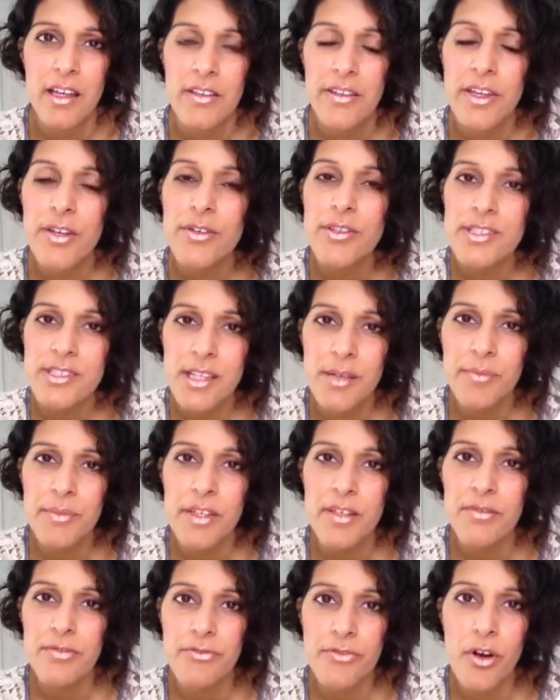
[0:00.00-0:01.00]
There is
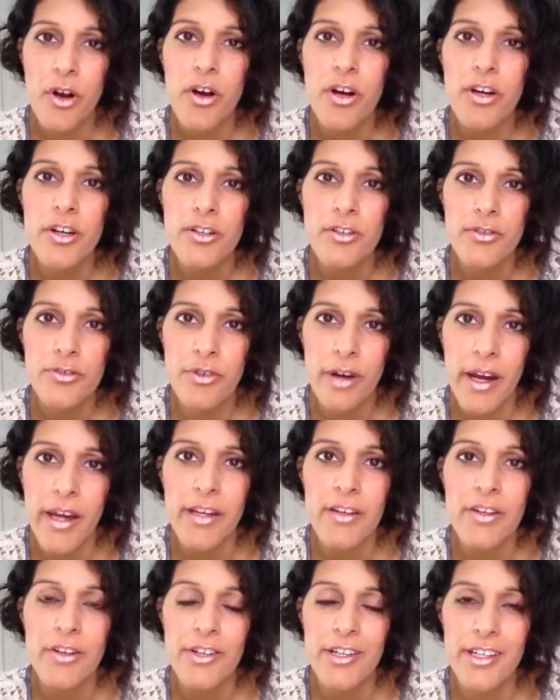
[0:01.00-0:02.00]
something far
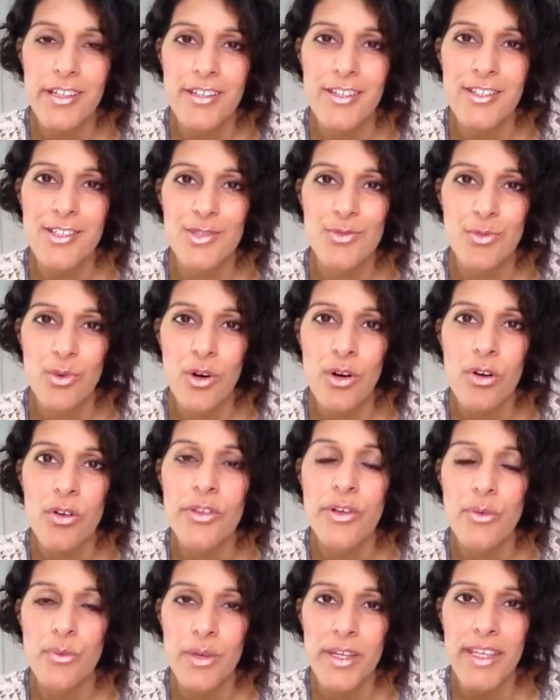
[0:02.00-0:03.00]
greater in this world
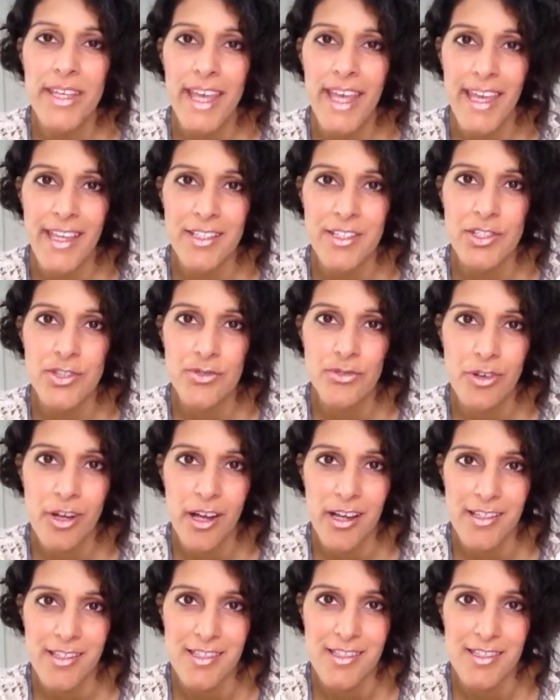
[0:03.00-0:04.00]
that we can
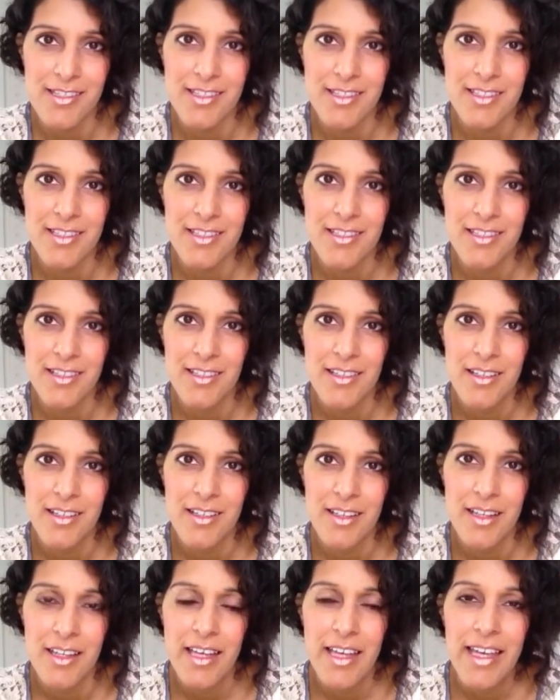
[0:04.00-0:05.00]
trust.
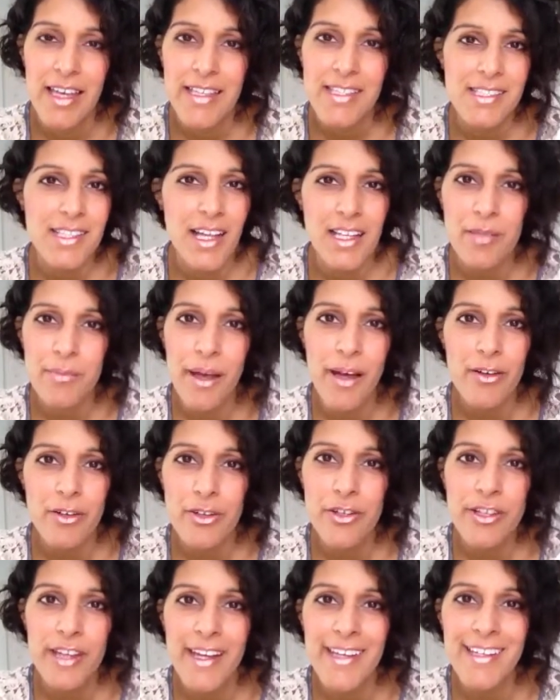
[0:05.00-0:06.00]
It's not about
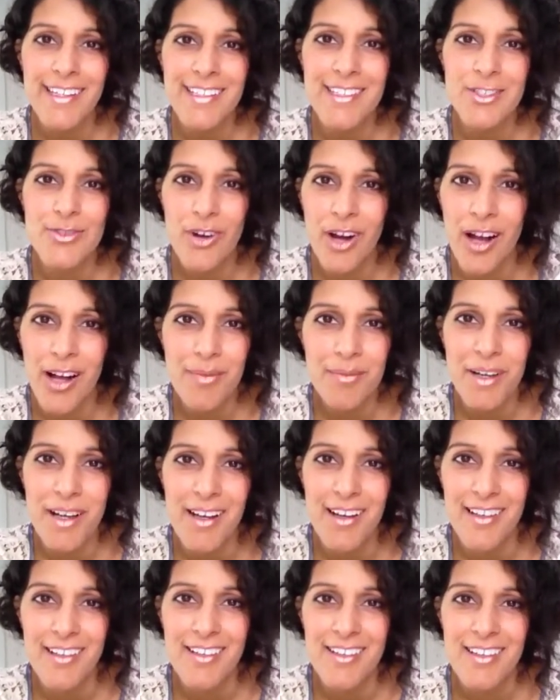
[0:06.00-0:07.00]
creating
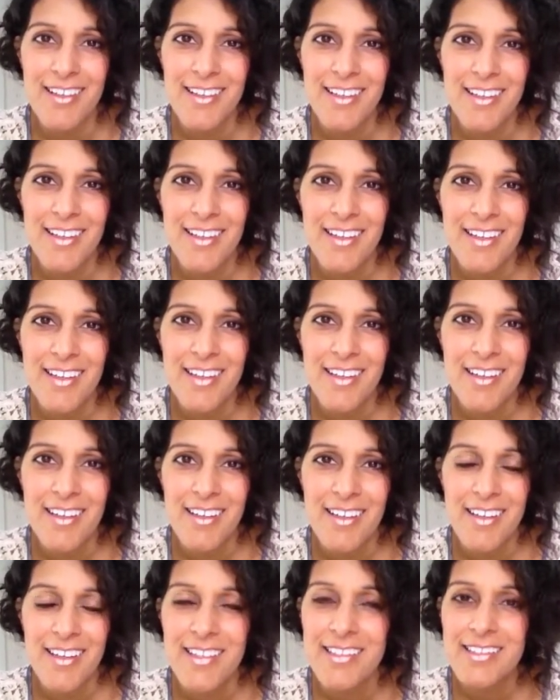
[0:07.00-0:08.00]
drama.
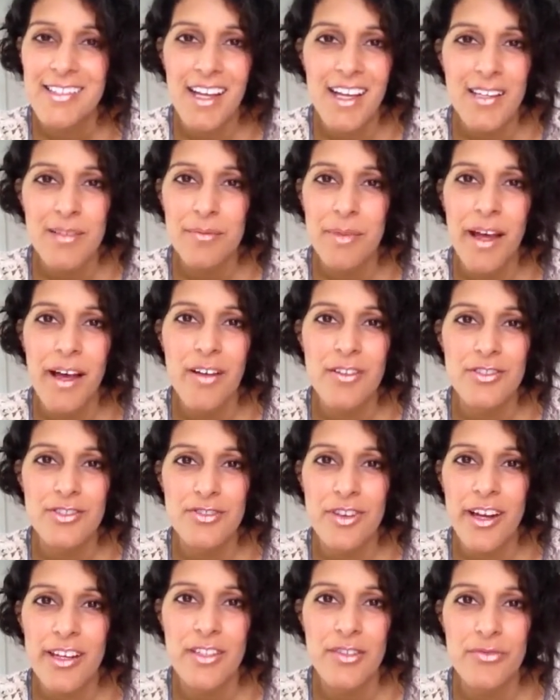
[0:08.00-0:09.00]
It's not about
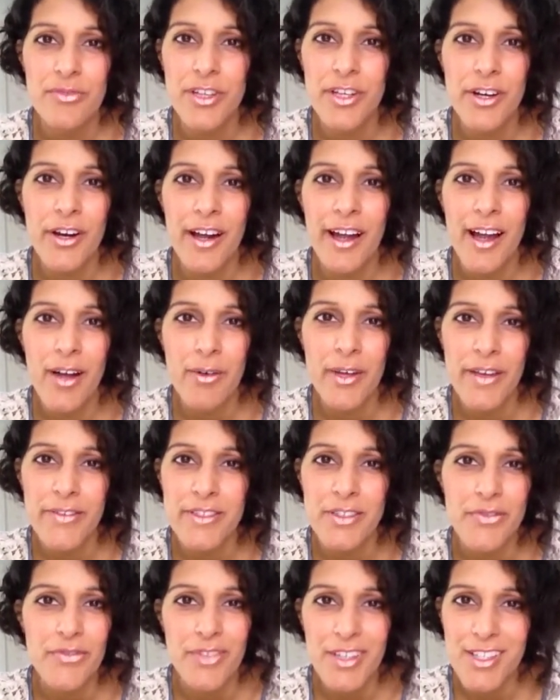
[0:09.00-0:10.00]
trying to figure out how we have to
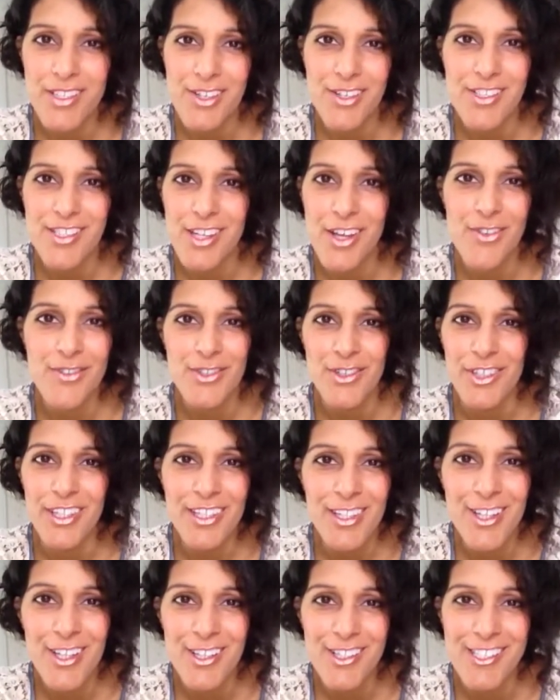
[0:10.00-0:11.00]
fix ourselves or
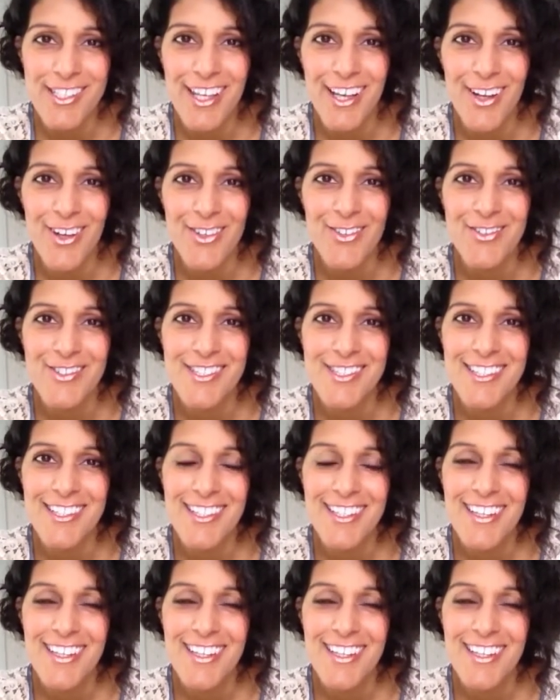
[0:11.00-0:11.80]
heal ourselves.